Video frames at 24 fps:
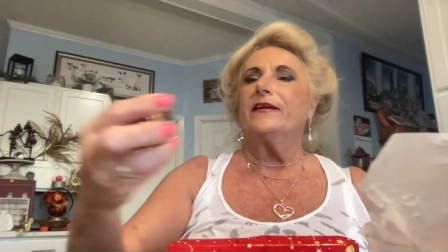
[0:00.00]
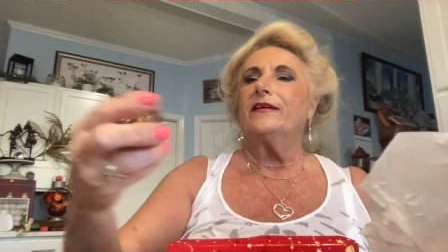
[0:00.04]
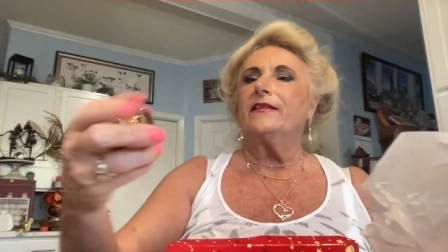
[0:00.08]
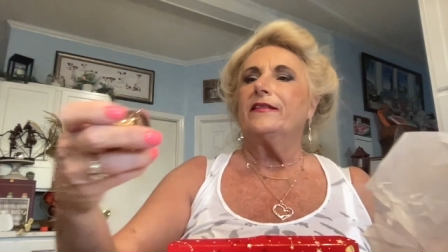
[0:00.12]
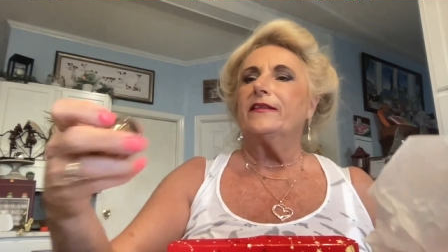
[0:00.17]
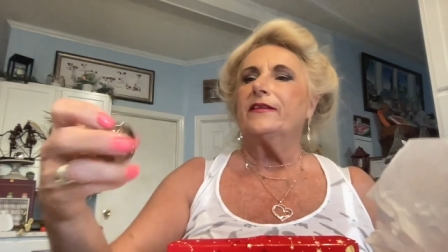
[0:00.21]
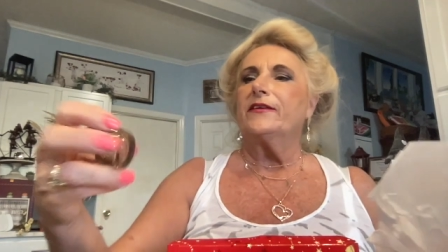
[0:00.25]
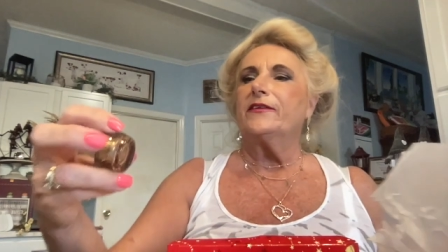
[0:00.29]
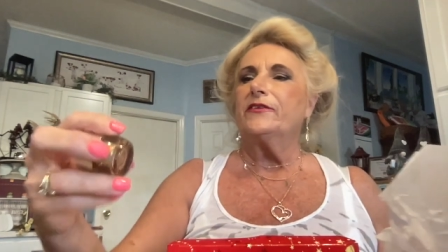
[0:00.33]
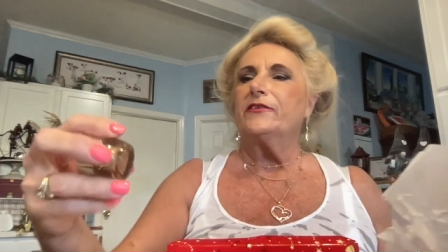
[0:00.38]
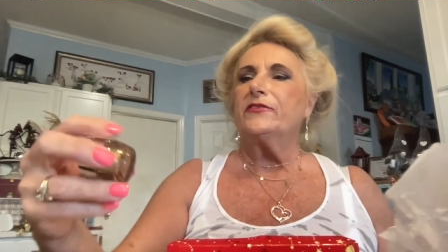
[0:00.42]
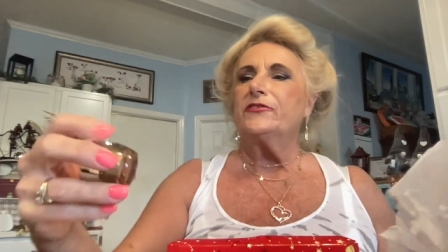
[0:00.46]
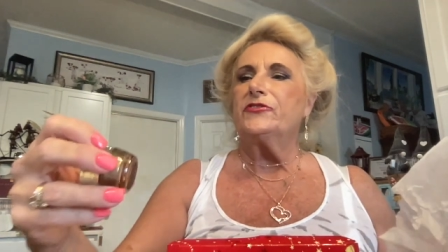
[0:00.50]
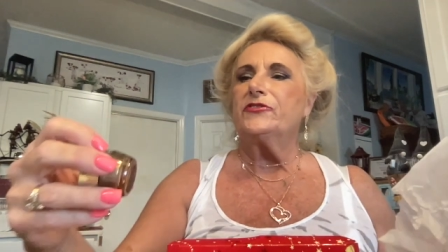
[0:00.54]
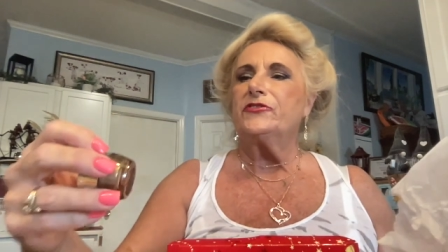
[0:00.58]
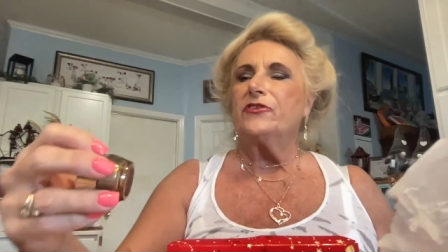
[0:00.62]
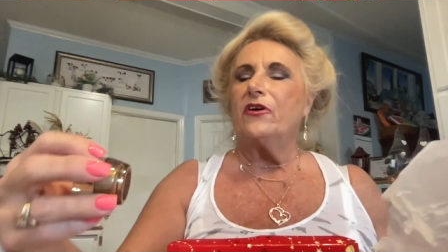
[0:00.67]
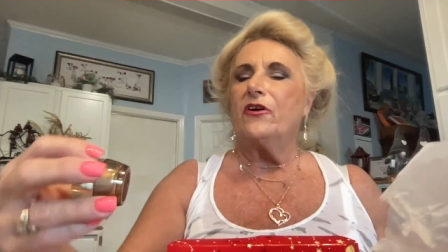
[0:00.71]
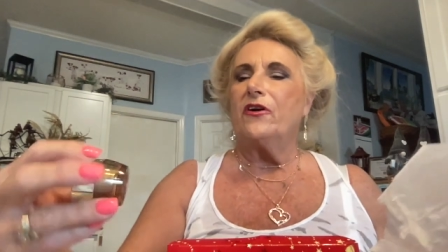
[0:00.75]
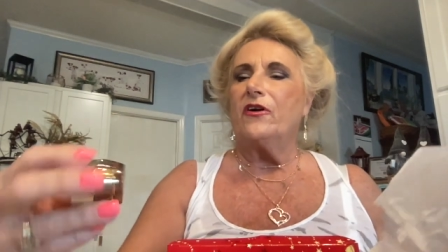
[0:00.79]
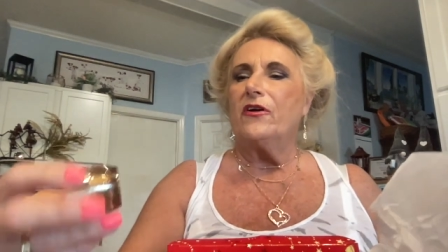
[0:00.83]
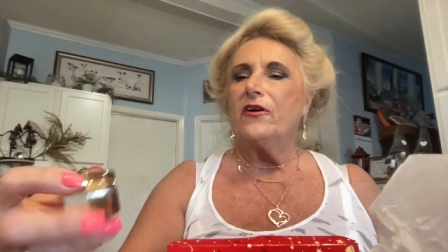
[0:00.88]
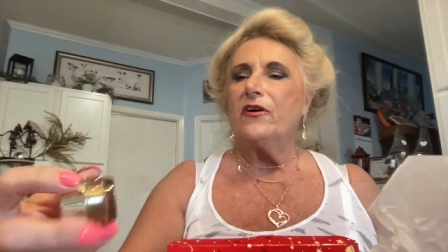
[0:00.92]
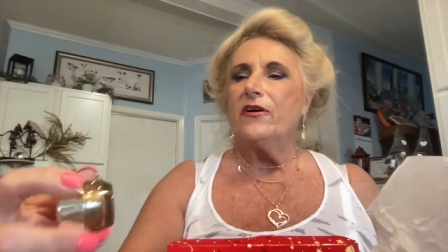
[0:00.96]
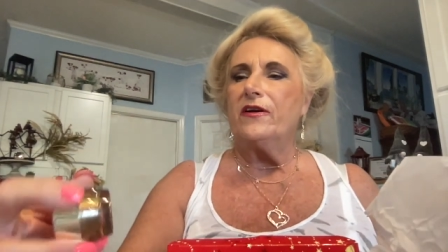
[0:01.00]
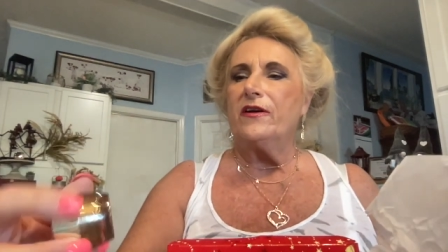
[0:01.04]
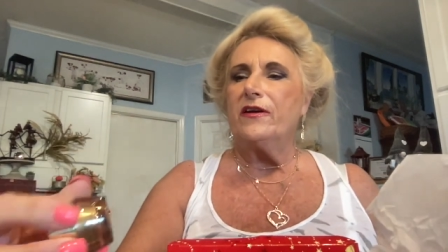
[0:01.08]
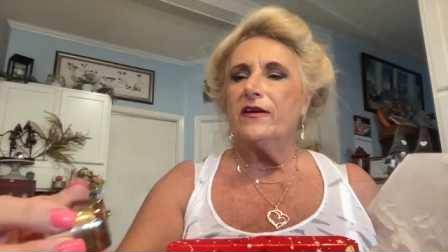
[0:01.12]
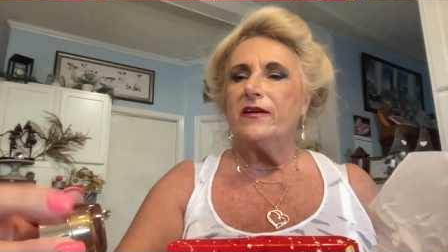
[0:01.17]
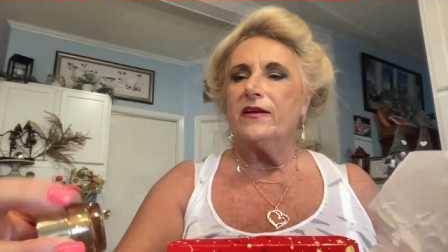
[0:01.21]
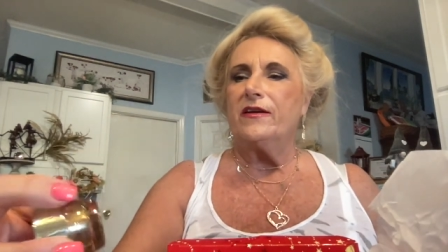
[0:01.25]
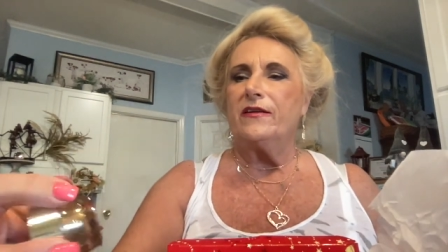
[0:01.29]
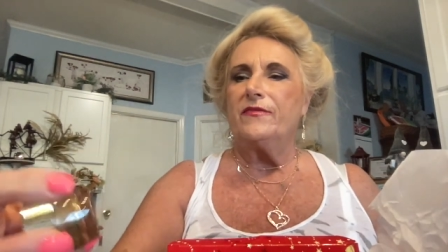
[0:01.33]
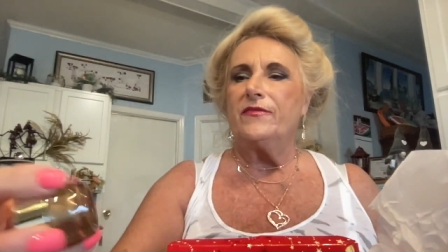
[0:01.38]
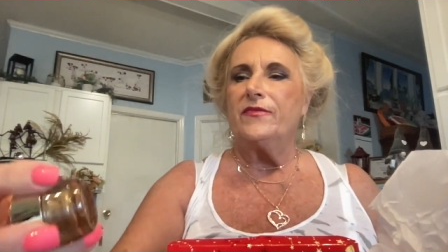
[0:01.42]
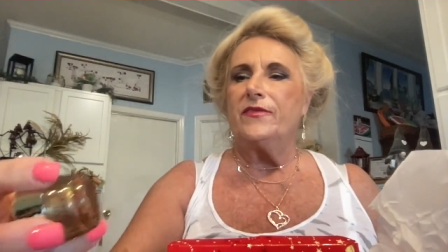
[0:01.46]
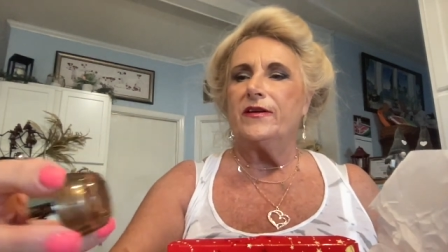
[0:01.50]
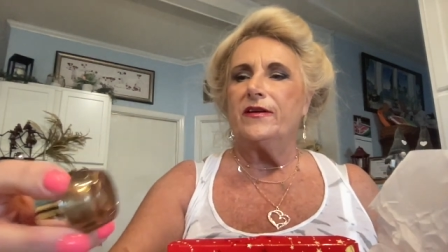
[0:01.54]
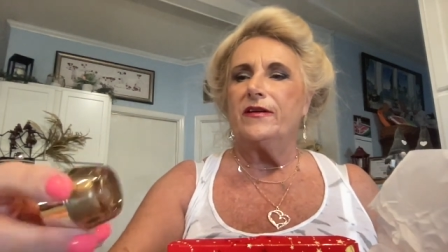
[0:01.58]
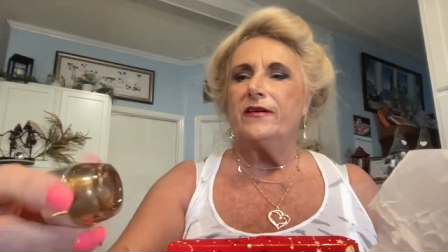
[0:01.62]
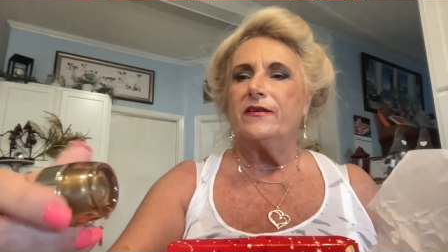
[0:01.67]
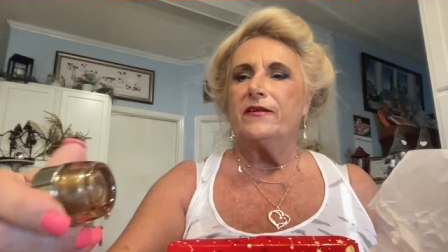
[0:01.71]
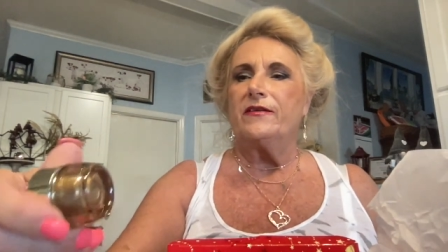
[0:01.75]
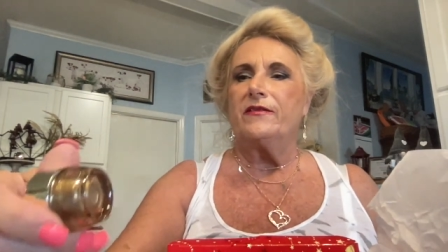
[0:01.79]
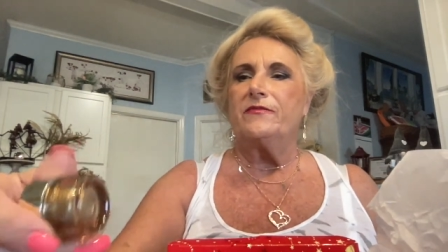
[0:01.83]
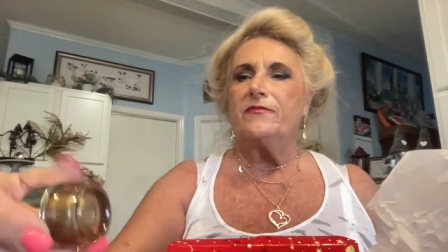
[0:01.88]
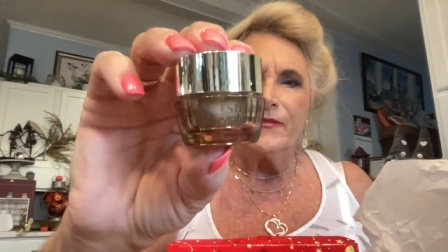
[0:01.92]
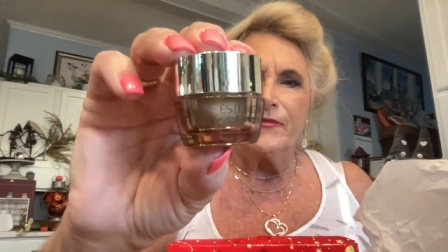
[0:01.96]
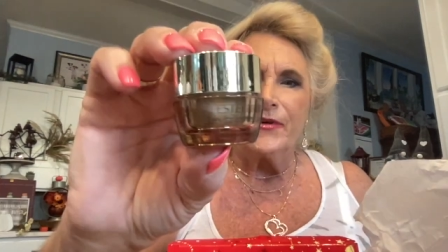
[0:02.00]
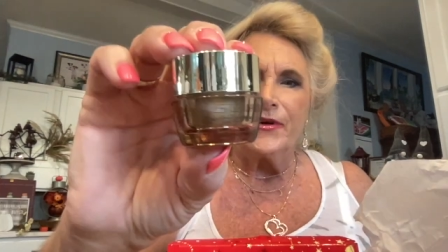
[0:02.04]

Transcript: a little jar of the